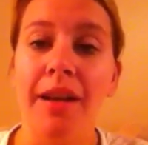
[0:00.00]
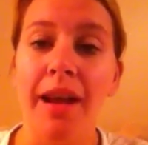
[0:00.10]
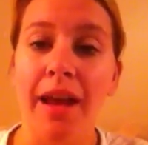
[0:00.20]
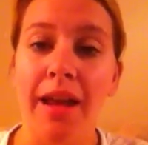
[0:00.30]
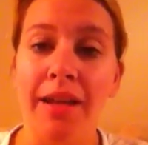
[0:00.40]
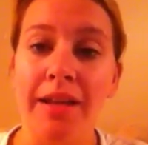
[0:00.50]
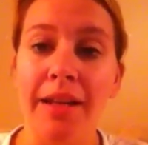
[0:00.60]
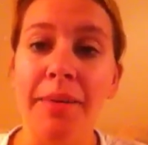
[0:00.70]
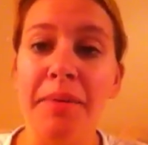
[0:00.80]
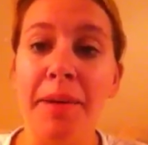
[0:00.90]
and
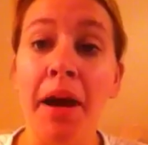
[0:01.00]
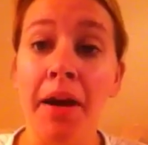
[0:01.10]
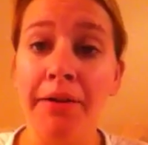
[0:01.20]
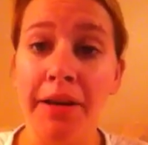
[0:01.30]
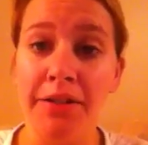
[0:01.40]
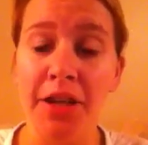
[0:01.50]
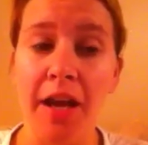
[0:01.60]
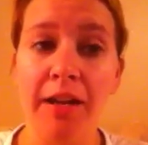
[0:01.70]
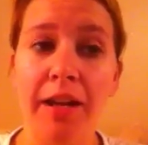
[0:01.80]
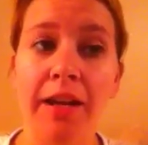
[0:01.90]
keeping my heart rate in check.